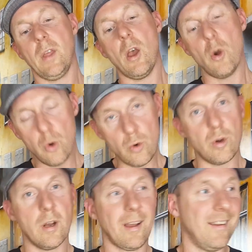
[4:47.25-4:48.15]
Whew.
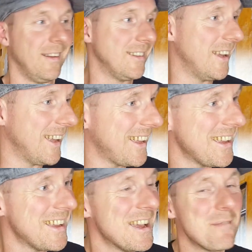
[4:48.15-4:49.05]

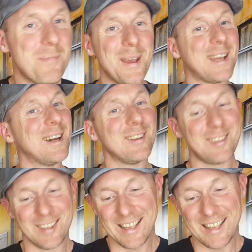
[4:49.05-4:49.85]
Because